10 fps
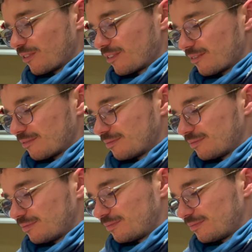
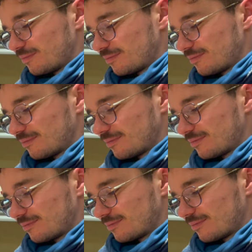
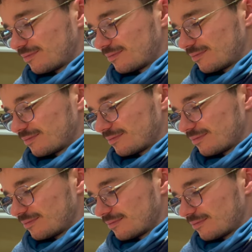
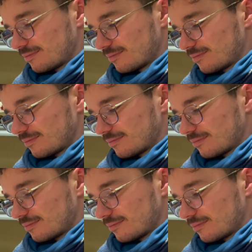
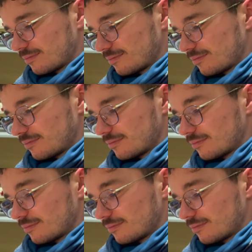(silent)